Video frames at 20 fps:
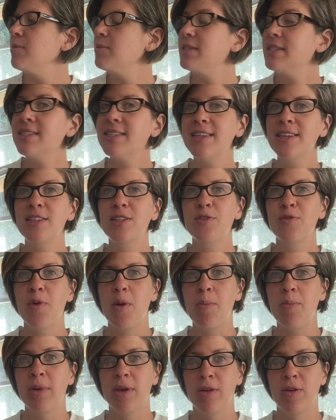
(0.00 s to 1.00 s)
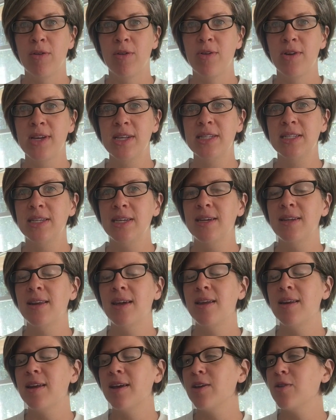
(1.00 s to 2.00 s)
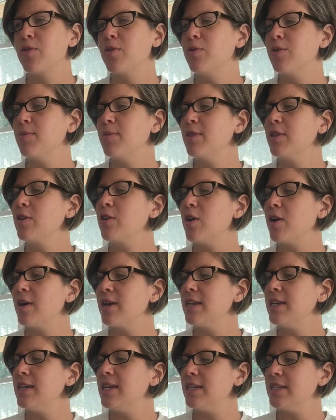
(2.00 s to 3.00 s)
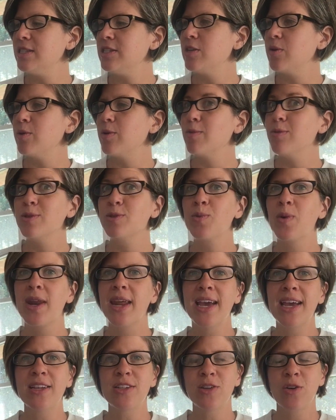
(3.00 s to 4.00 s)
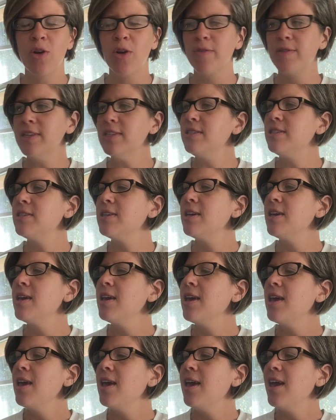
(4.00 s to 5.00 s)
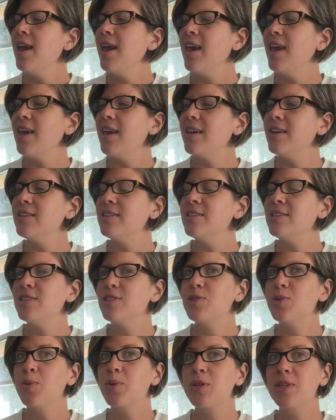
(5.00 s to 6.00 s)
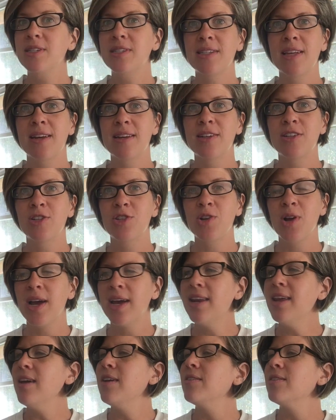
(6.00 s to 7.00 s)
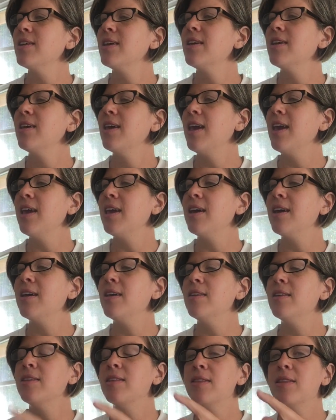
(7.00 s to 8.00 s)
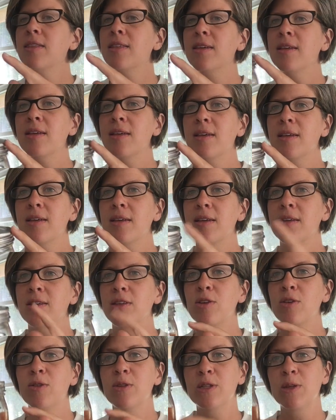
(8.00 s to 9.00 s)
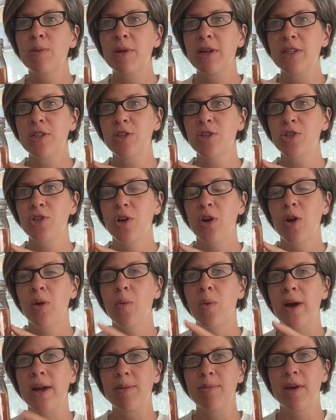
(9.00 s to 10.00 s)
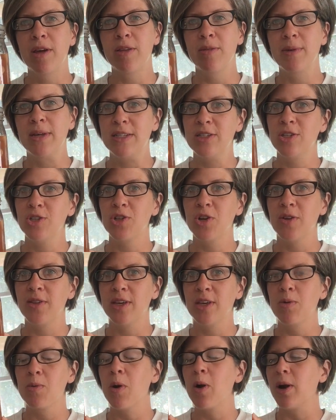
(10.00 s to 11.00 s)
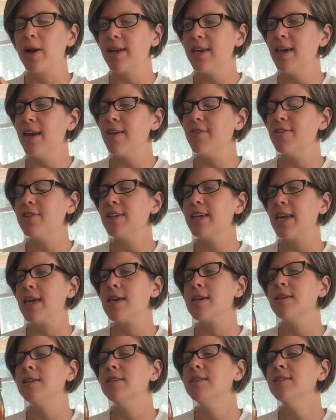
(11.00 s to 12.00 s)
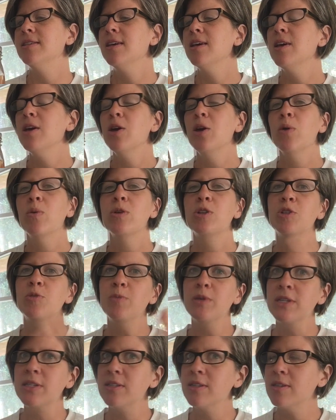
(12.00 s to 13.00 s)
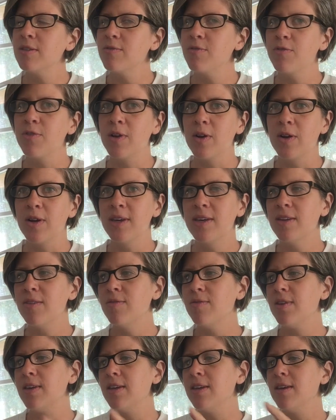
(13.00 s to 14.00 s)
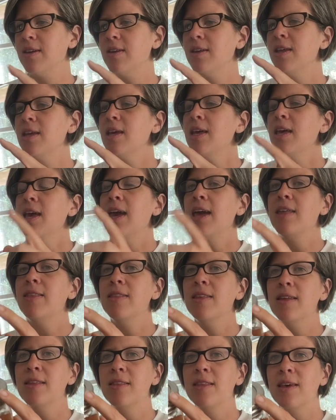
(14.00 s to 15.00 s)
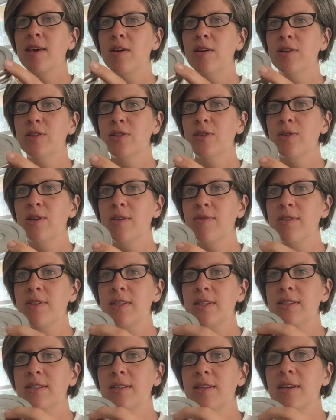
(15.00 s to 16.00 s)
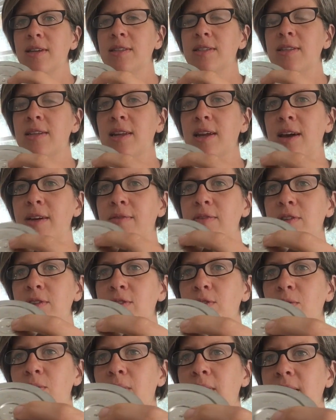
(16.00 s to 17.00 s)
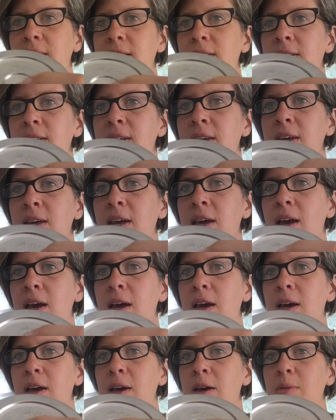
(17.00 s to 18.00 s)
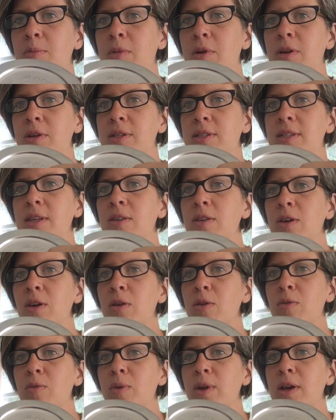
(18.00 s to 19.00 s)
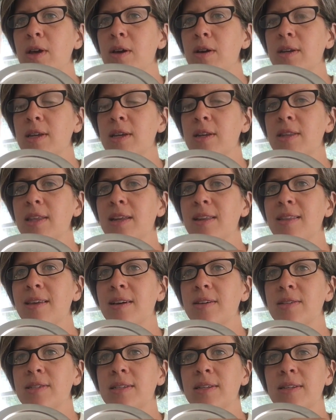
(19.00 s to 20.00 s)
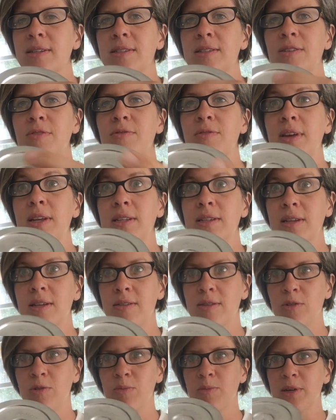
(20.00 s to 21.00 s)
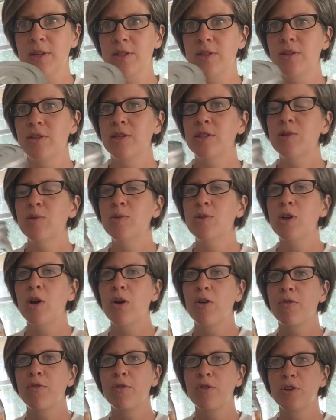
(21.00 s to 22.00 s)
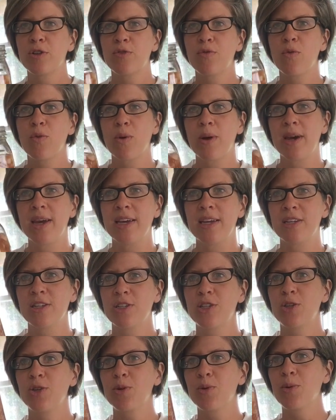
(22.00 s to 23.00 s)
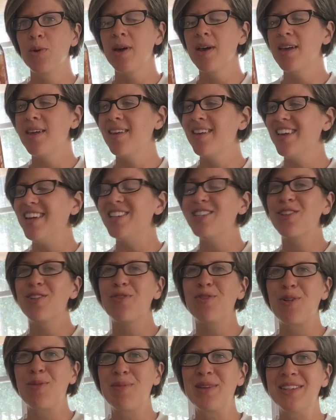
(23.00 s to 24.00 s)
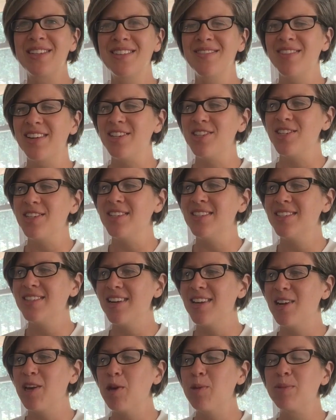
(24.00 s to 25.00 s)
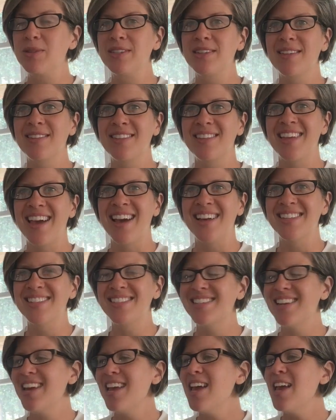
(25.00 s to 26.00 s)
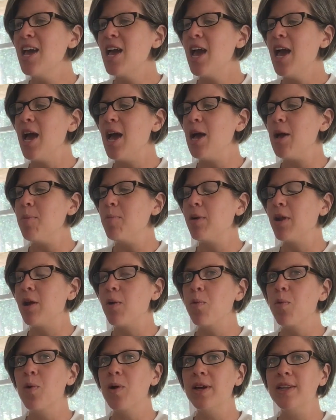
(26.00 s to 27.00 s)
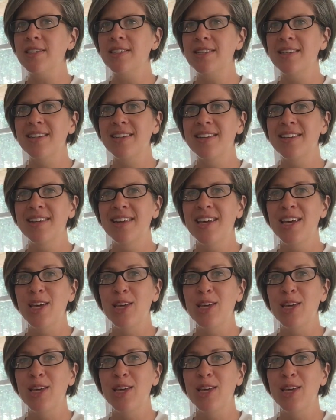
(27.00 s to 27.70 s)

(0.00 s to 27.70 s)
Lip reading: the seeds from Baker Creek Seed, and I grew them in the garden, and so it was what I had to harvest, and so we decided to try it out. And use the mason jar, a wide mouth mason jar that you already have on hand, which makes it very convenient. And then they also give you these lids that have this great silicone ring on it that allows things to vent a little bit. So this was our first foray into fermented veggies, and I hope it's not the last. But I wanted